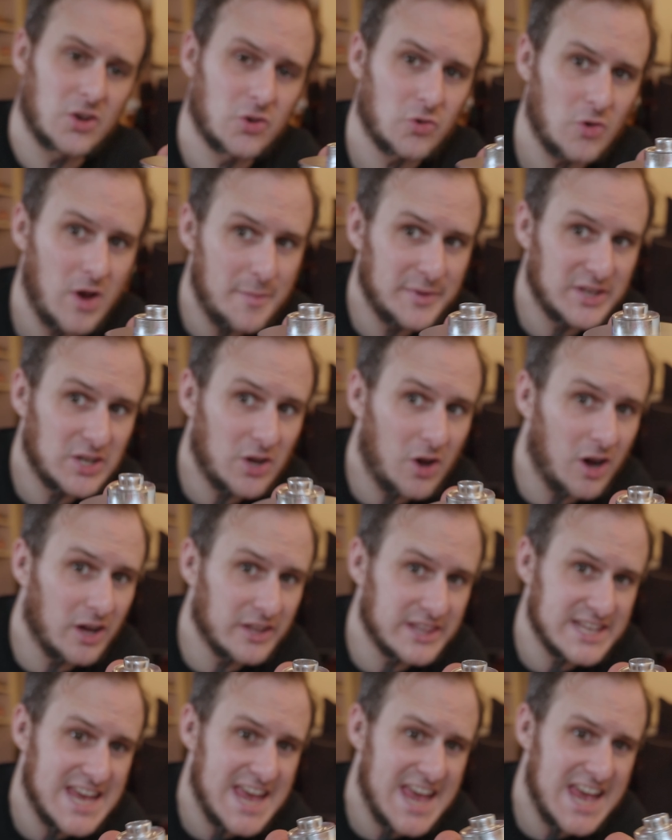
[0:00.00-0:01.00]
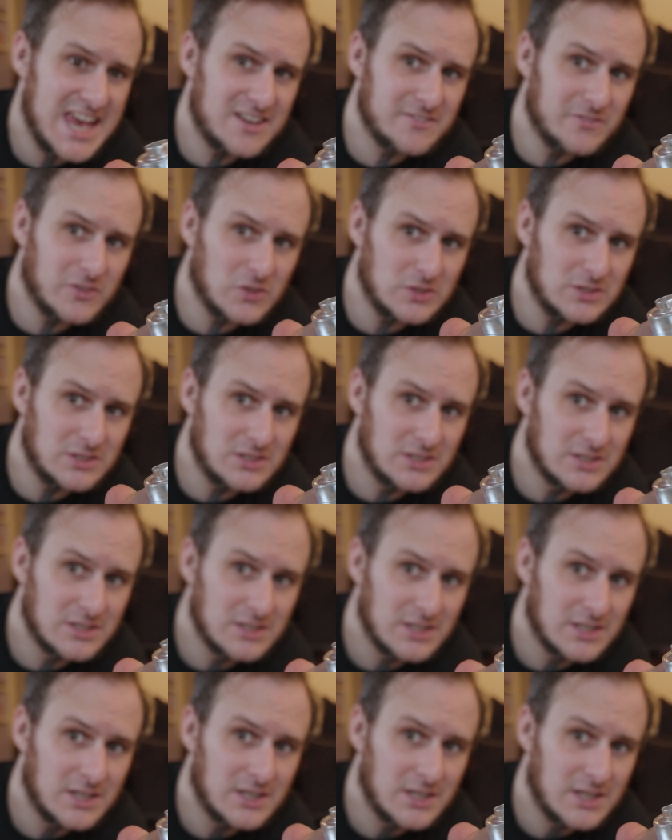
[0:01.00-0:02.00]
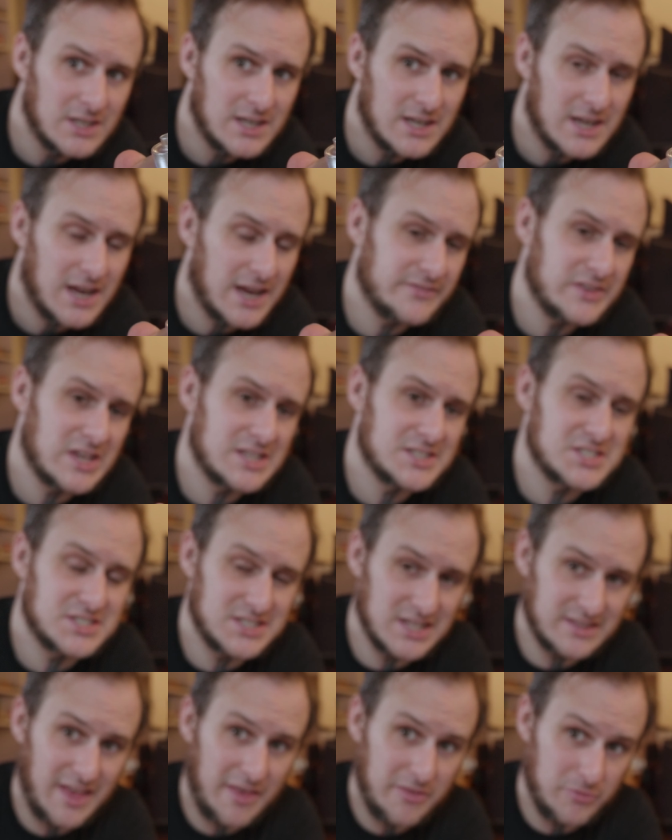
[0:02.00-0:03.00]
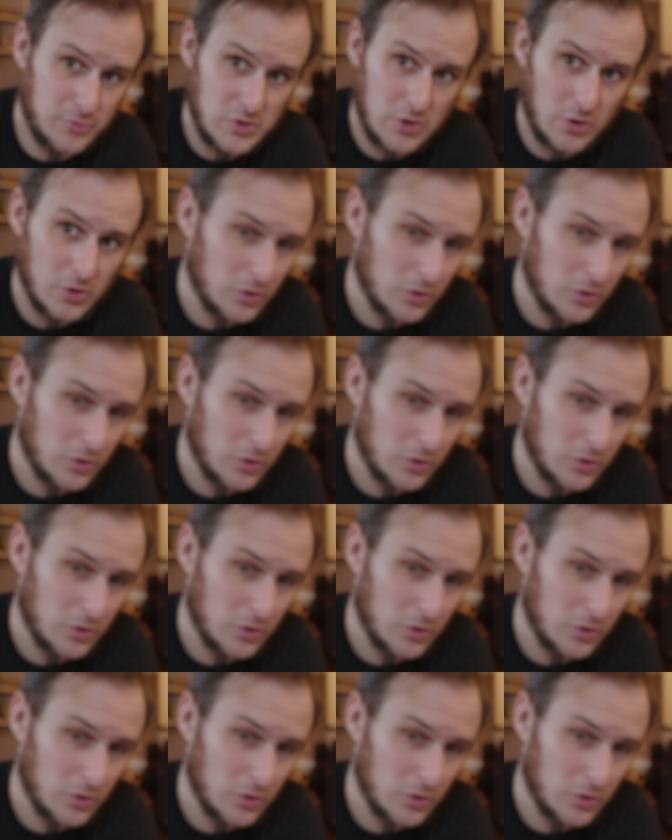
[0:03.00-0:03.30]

grommet on the anvil and then stick that through your